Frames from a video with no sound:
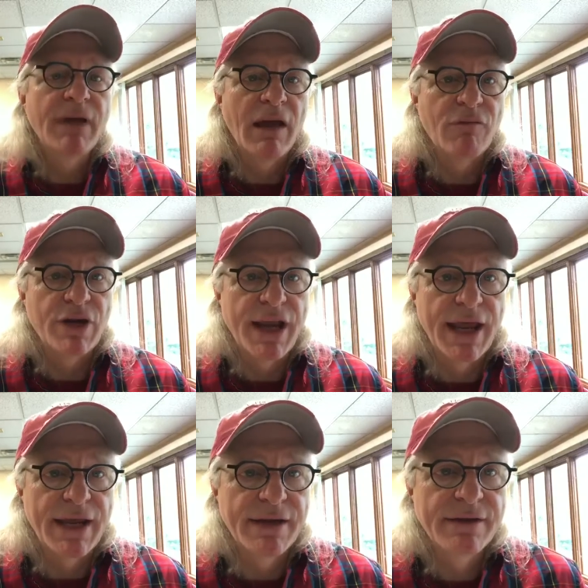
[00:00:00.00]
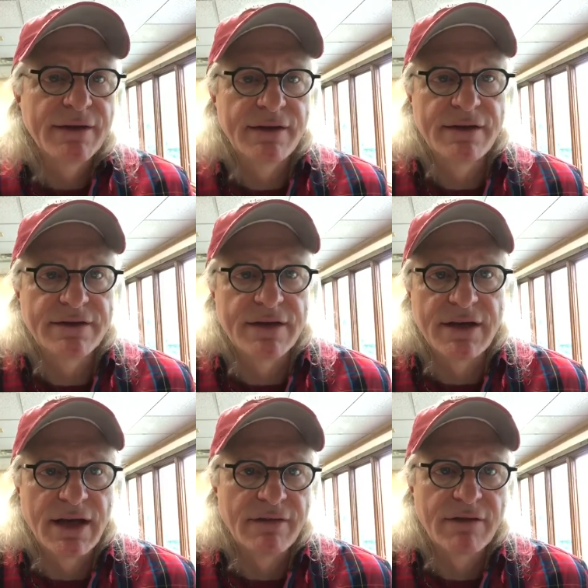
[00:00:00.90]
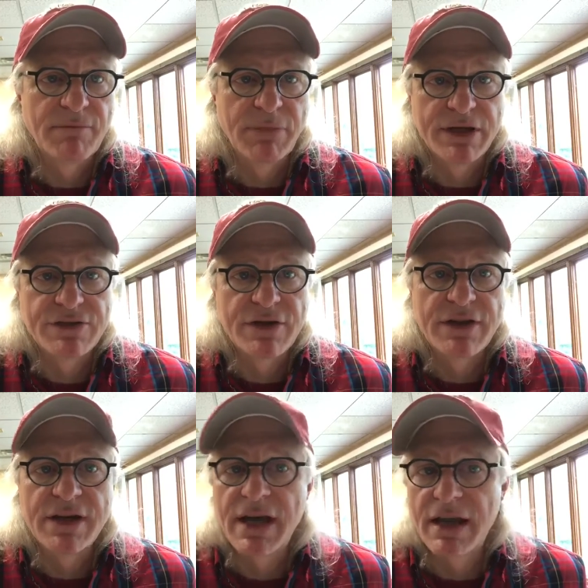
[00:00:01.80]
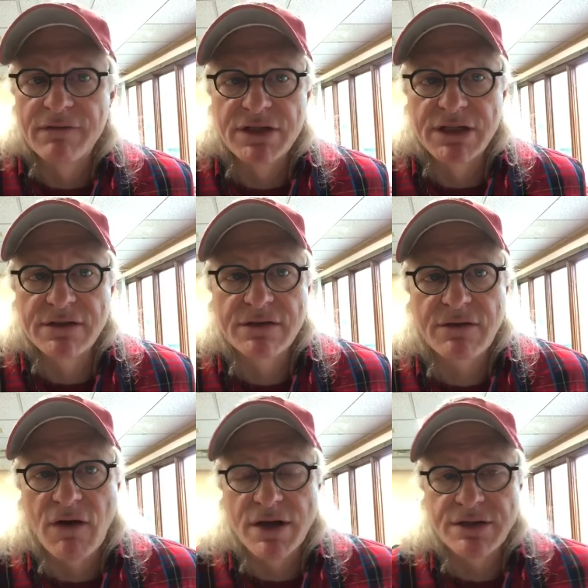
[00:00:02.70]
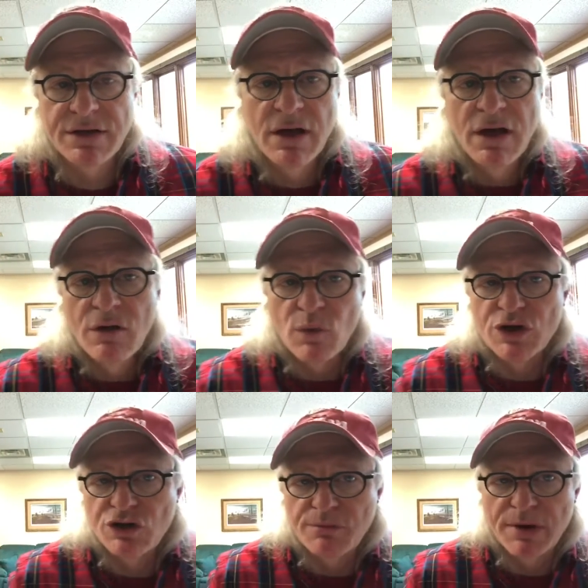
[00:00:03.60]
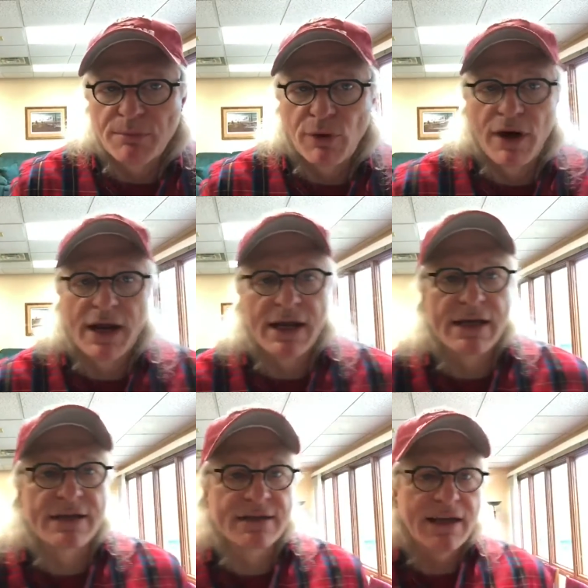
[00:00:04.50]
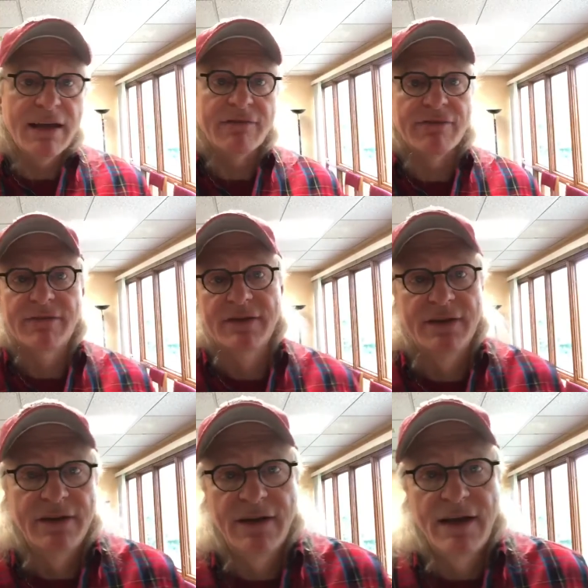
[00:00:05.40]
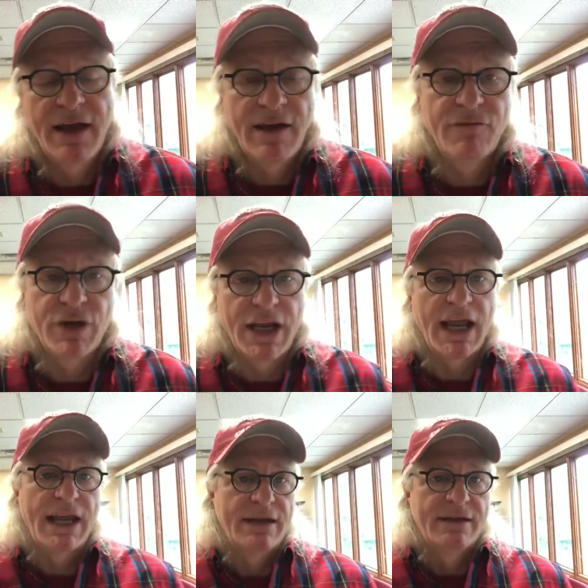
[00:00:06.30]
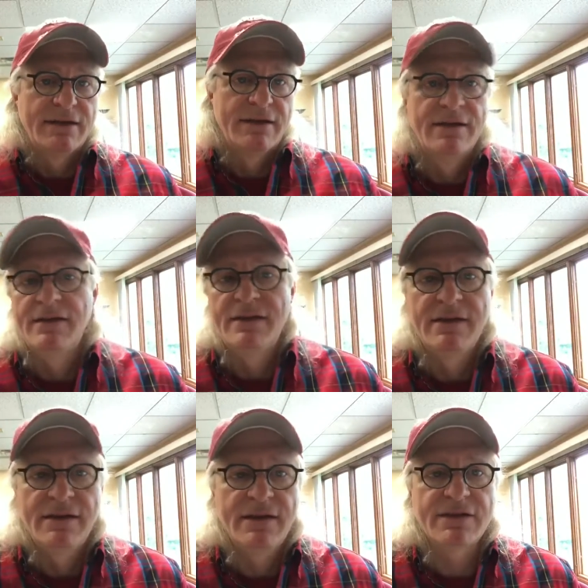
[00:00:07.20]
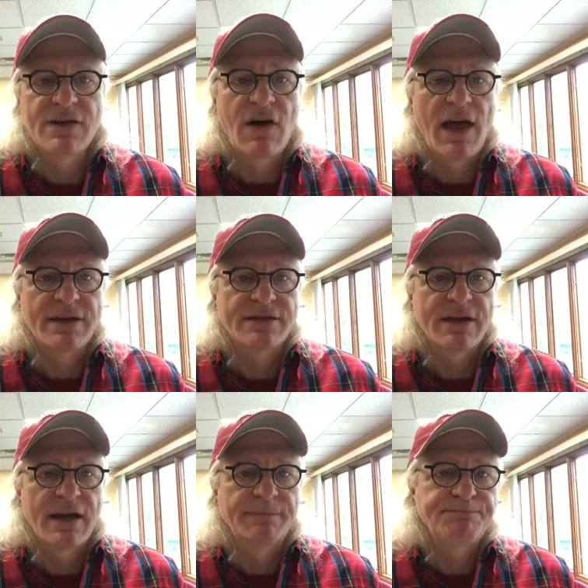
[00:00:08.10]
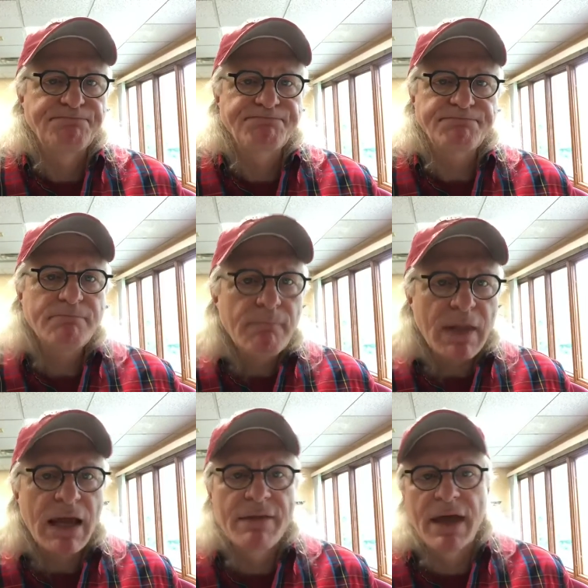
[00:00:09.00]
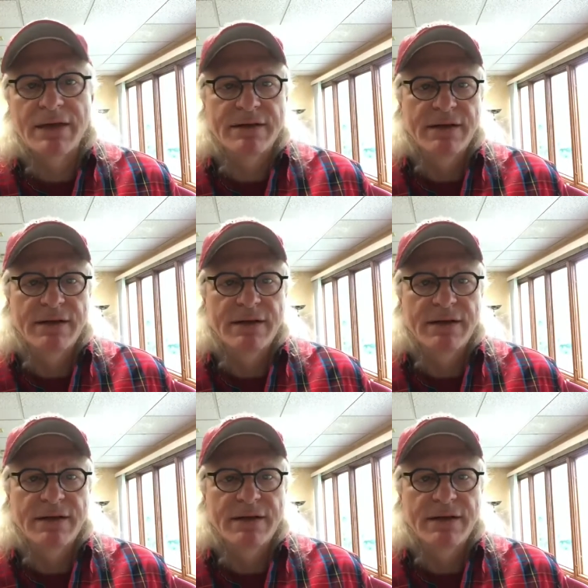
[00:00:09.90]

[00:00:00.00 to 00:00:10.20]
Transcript: every day is the day of completion, the day of Jesus Christ. We should be praying as if every day is our last day, that